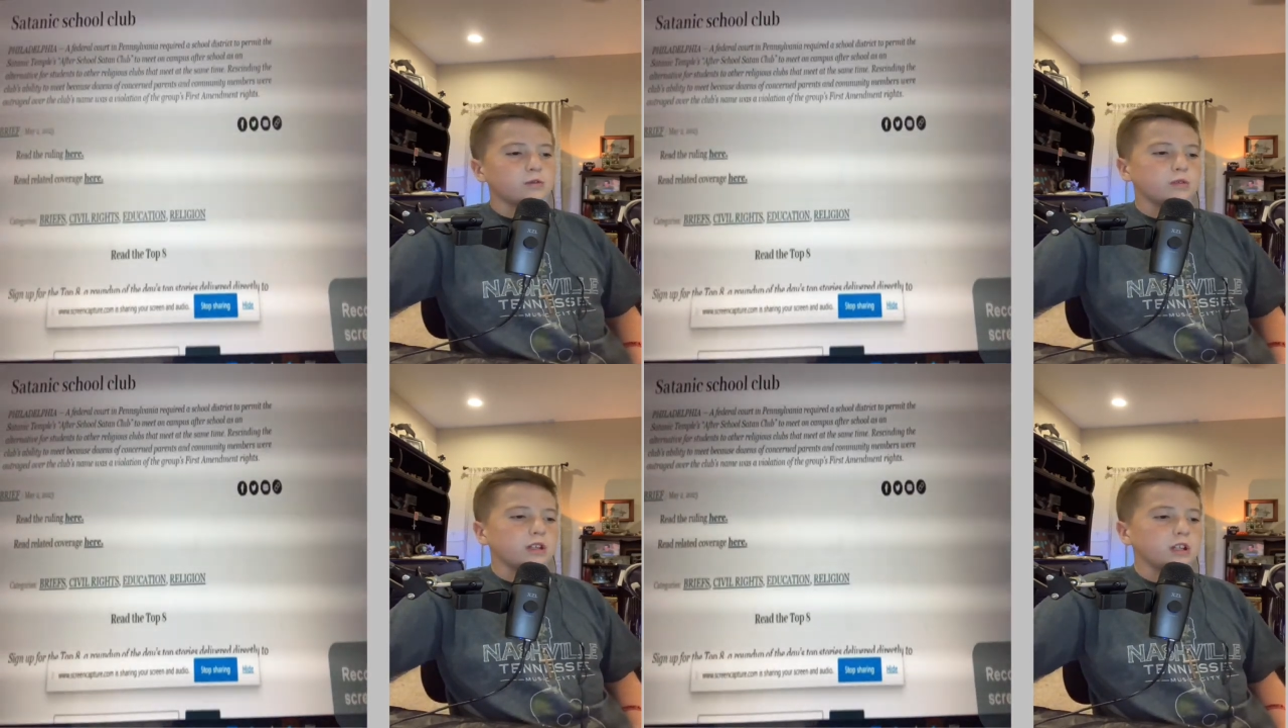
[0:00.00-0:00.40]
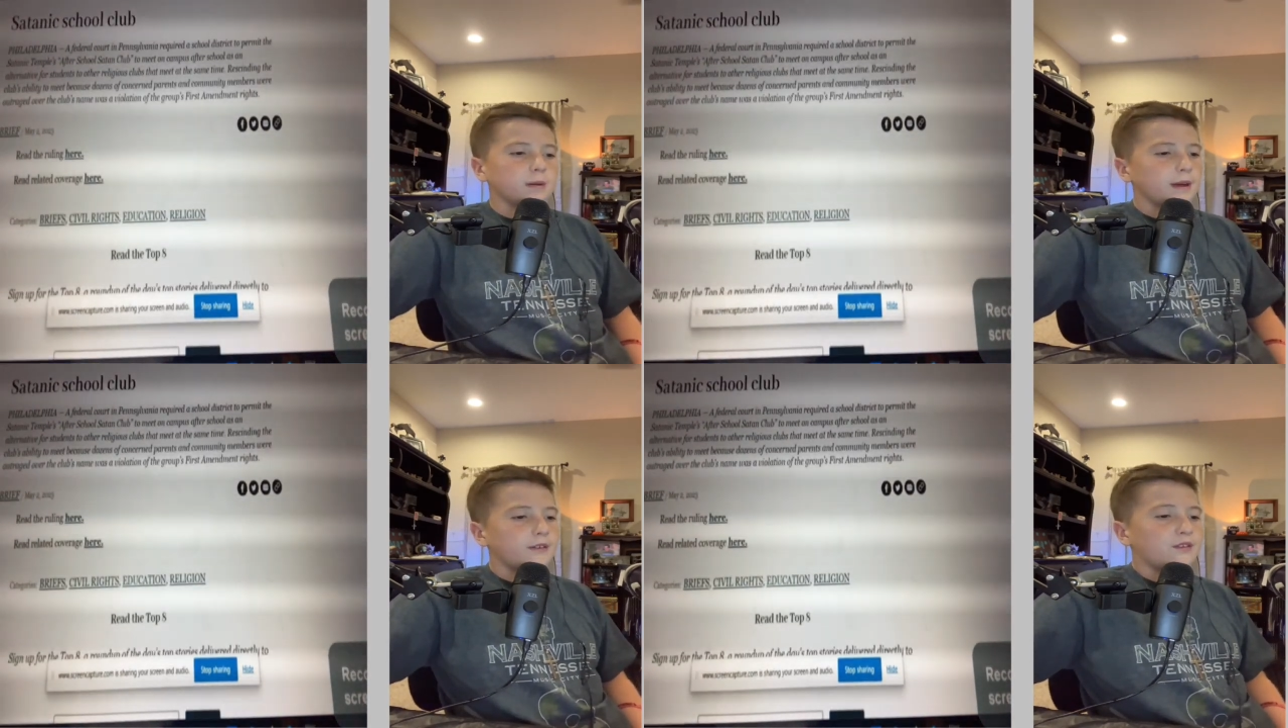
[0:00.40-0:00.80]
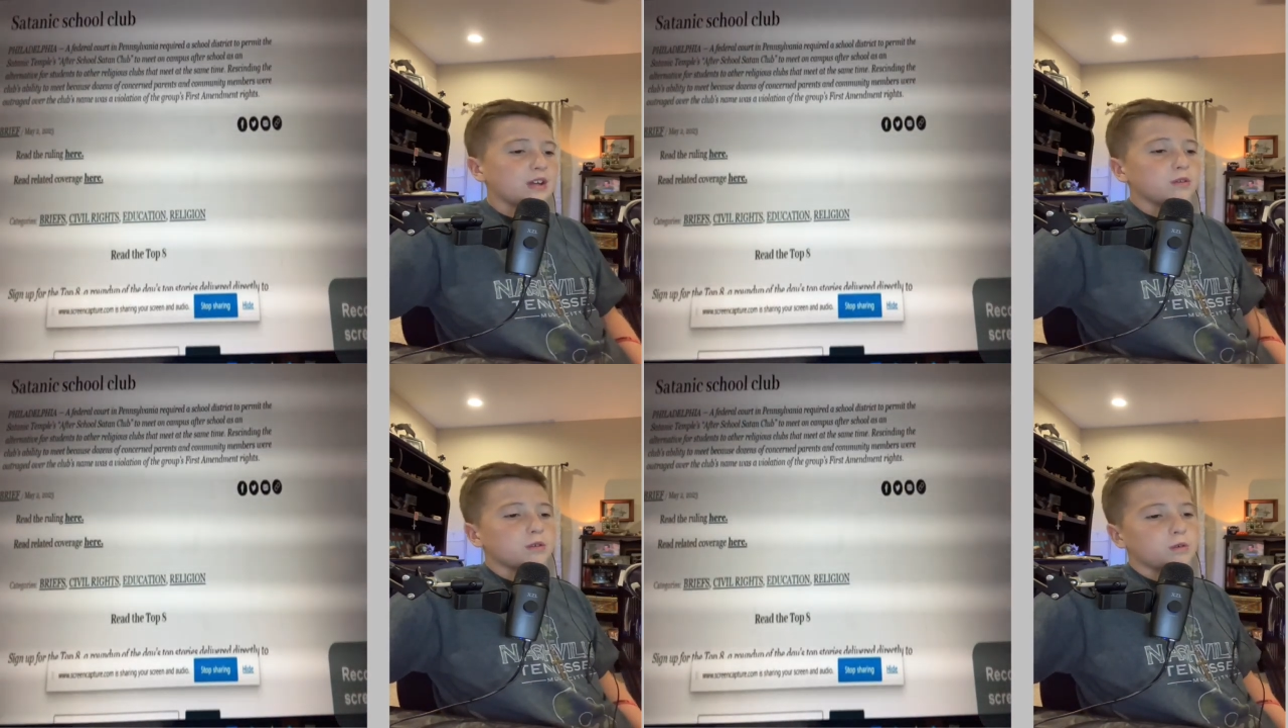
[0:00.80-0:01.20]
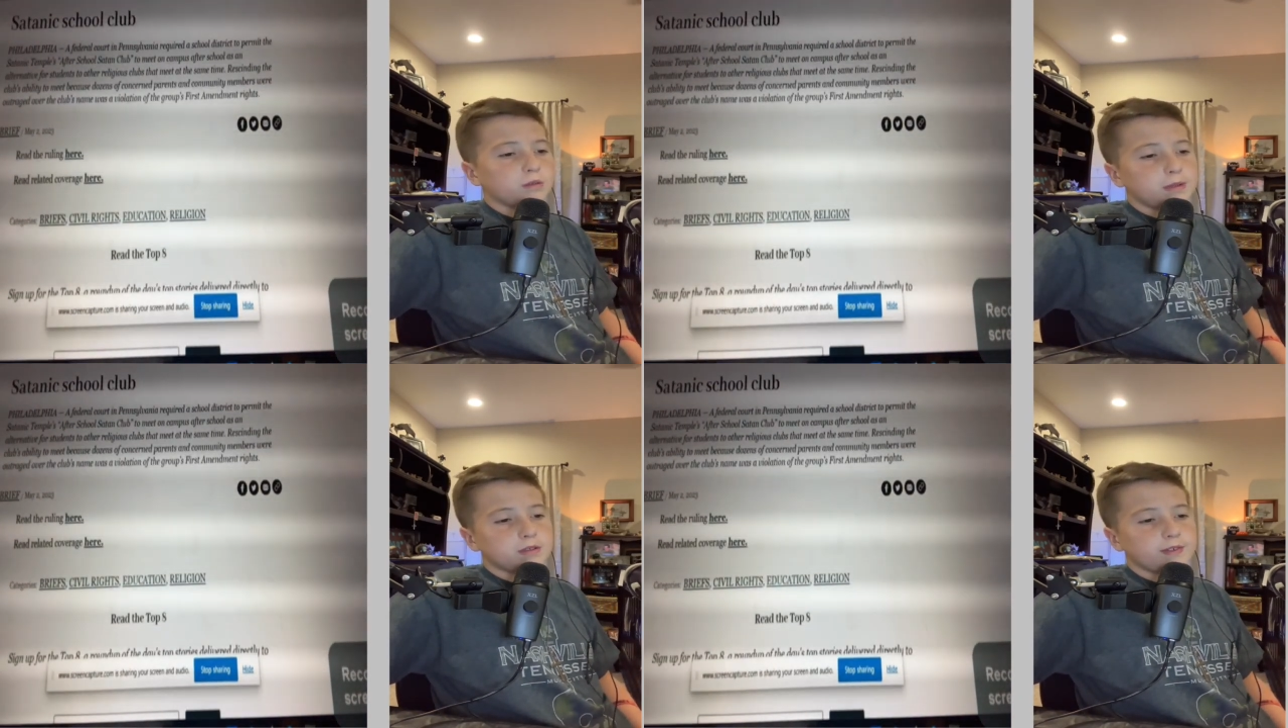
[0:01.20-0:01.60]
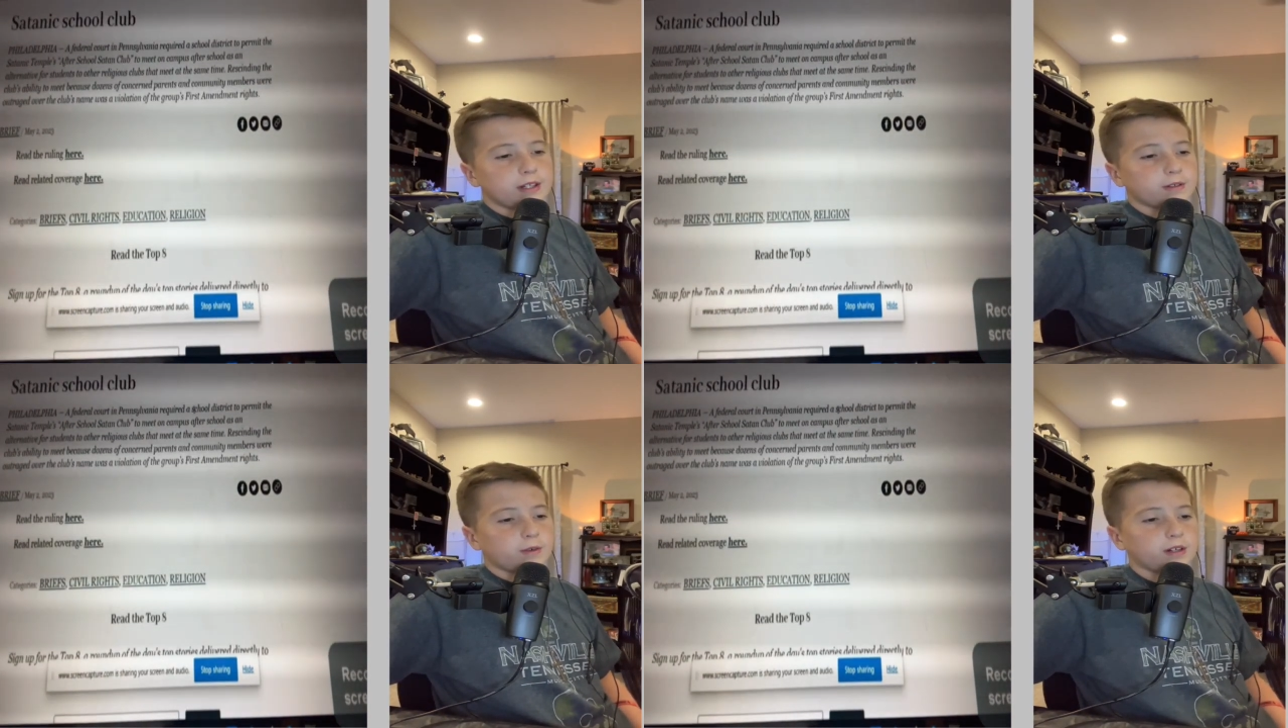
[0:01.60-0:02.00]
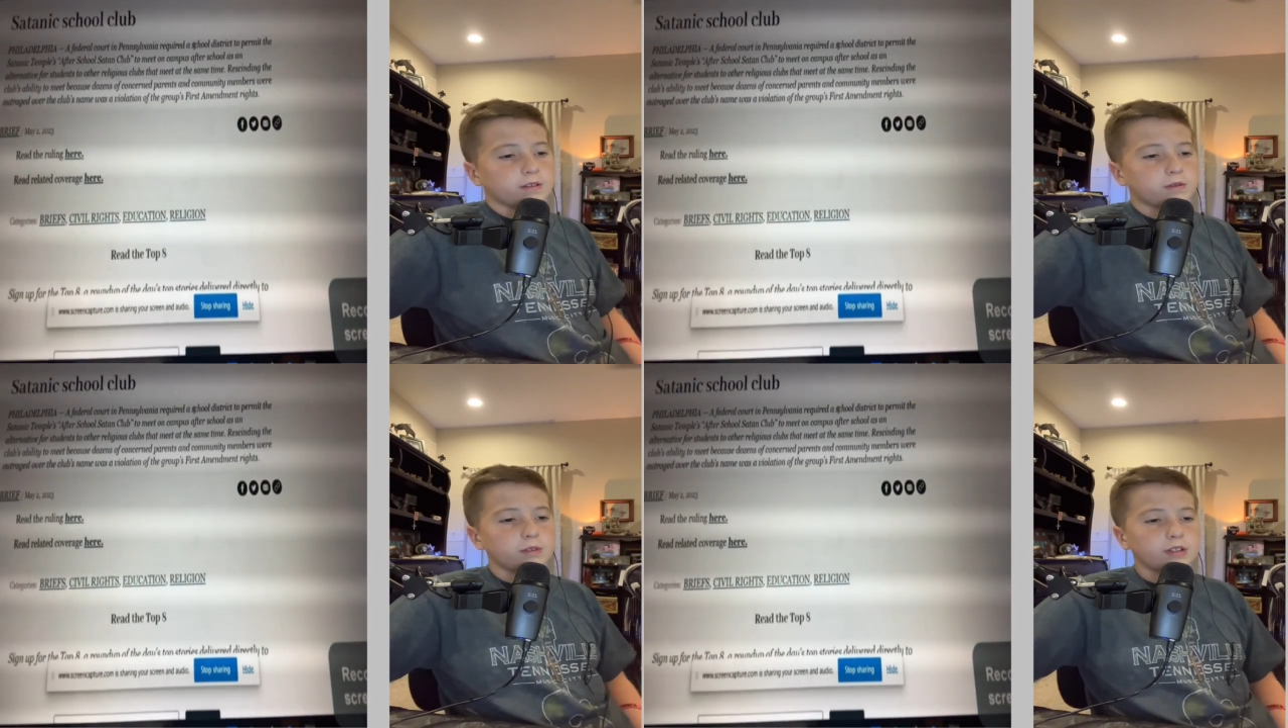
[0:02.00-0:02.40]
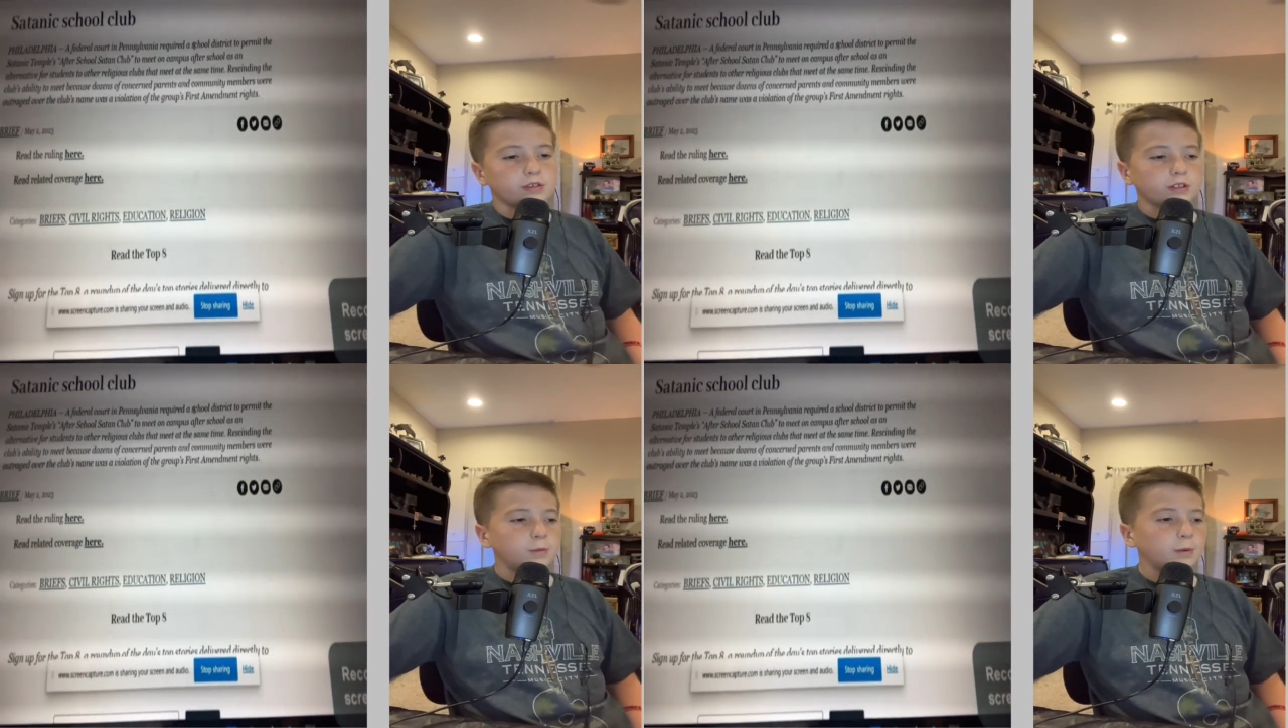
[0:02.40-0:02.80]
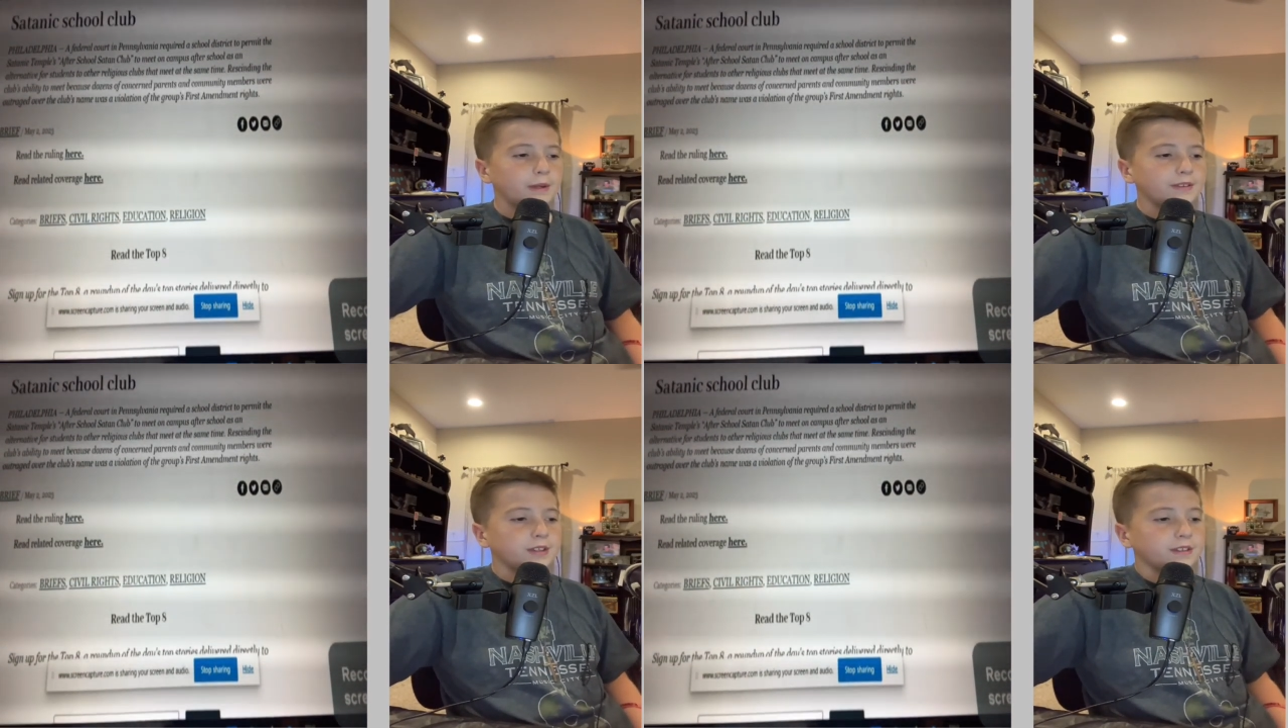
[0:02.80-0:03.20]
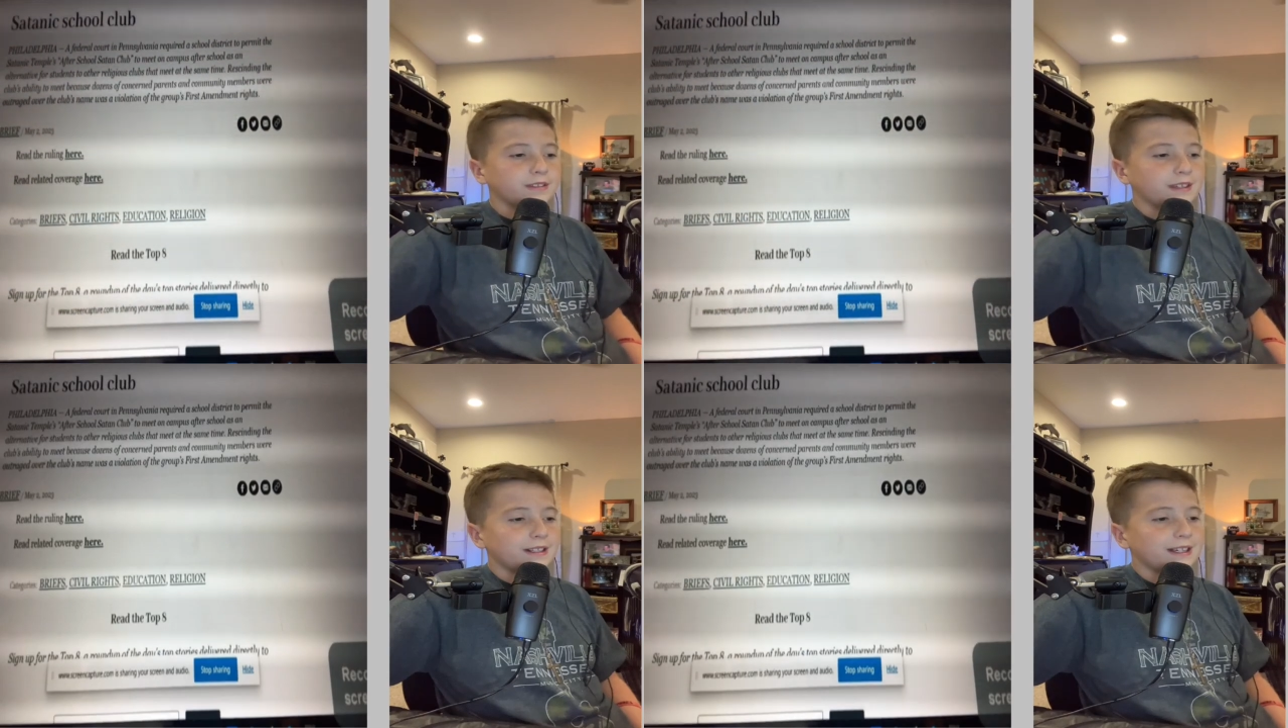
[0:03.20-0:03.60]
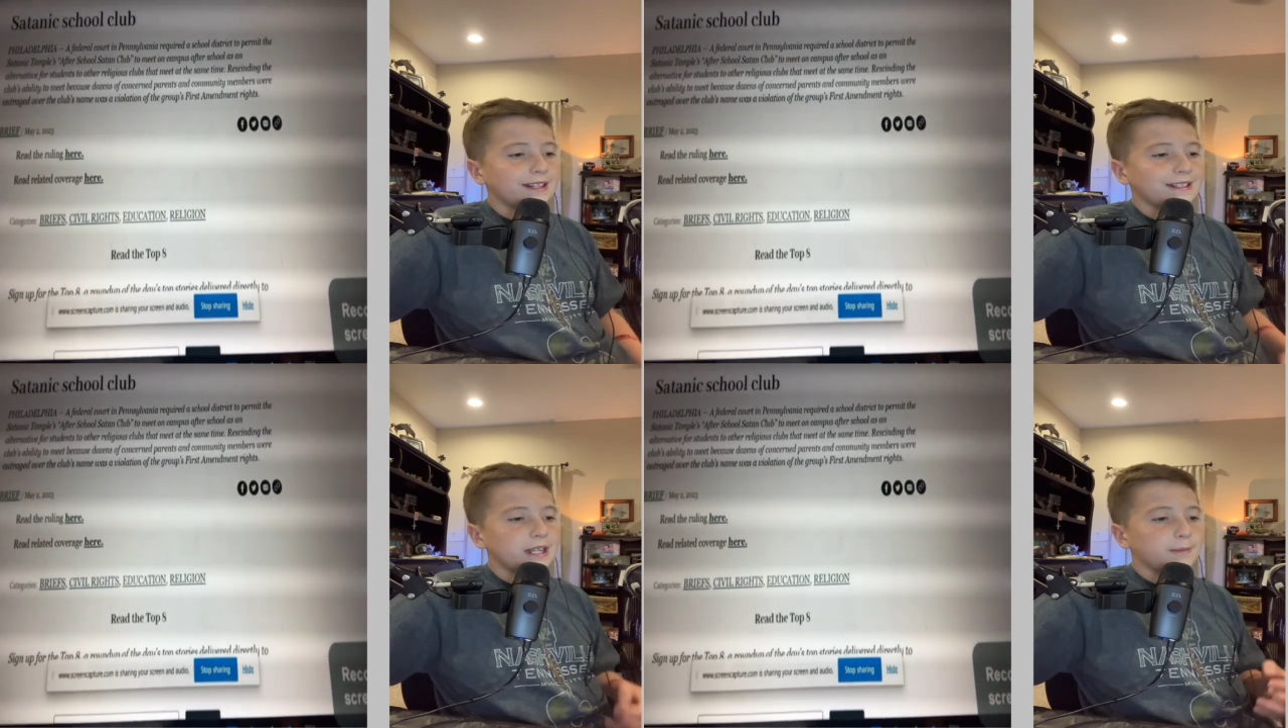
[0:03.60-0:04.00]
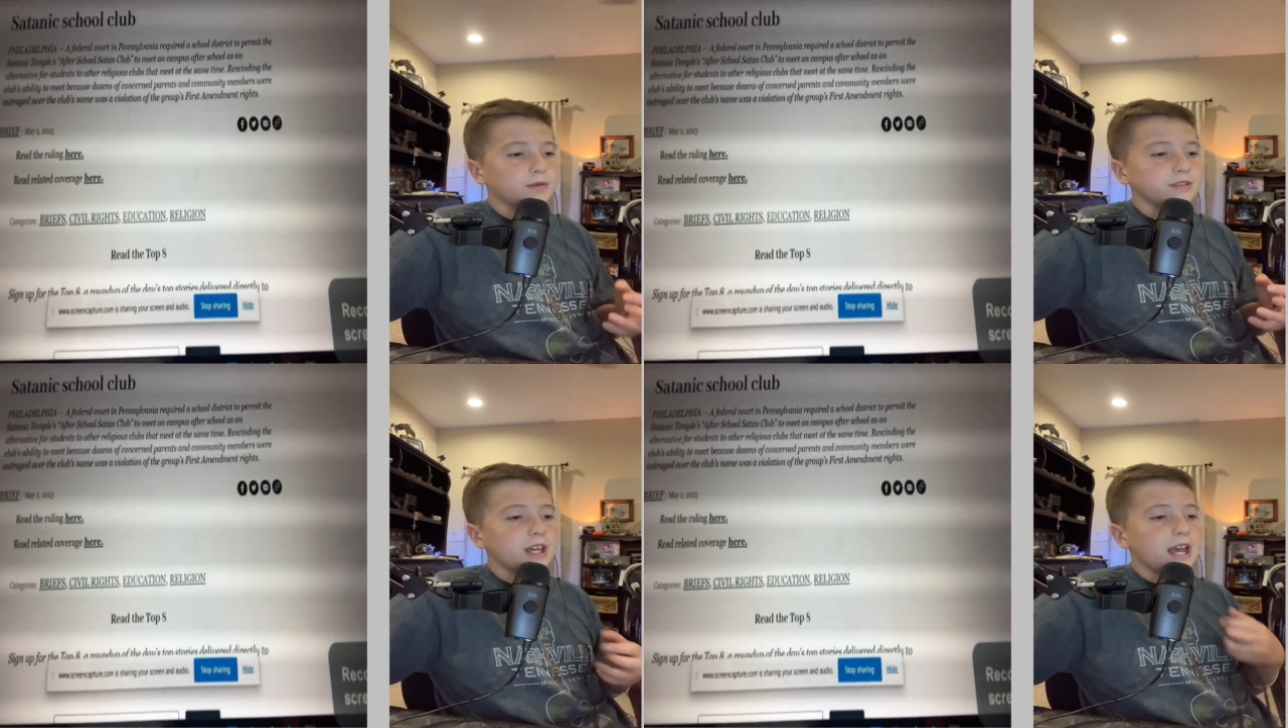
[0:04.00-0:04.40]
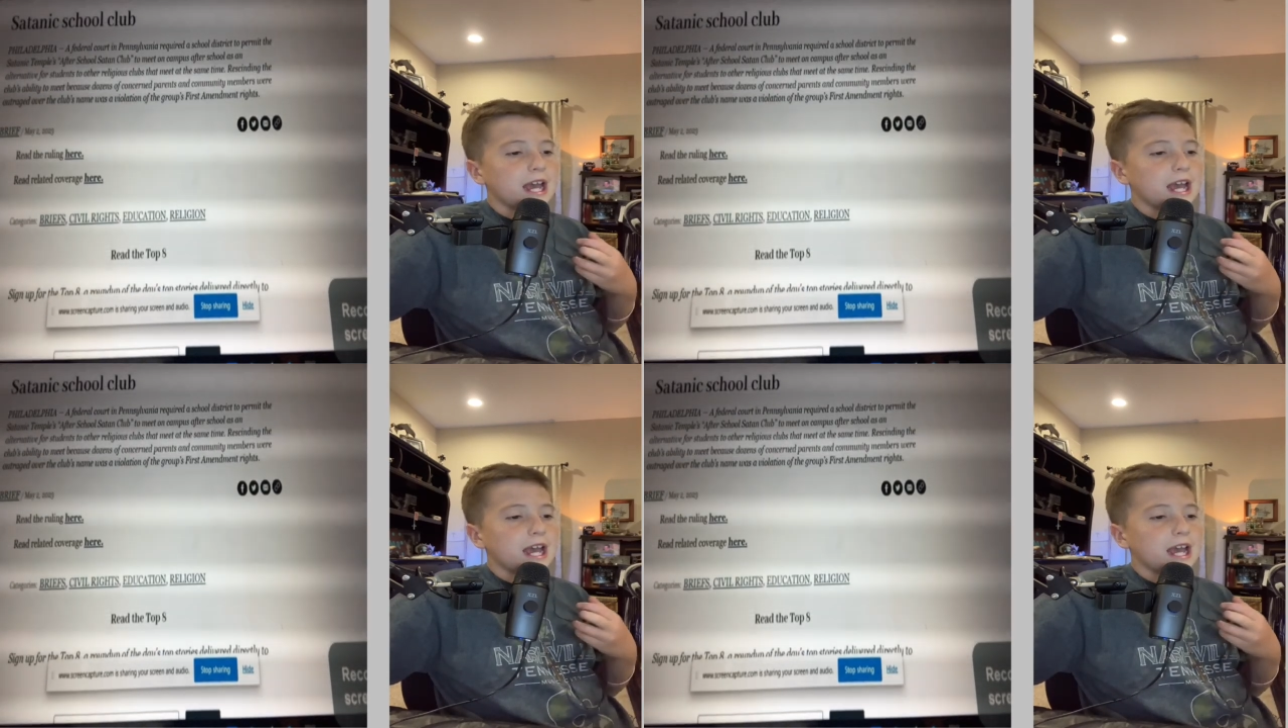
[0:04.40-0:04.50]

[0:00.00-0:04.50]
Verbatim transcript: Club. A federal court in Pennsylvania required a school district to permit the Satanic Temple's